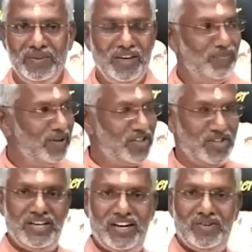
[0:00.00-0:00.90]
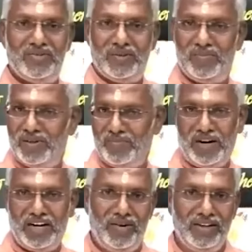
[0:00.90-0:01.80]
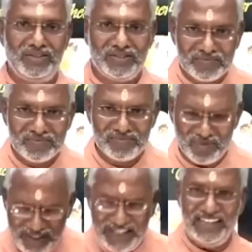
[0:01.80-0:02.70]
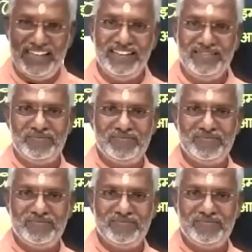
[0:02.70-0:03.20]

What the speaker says: became messenger of Pandavas. No need.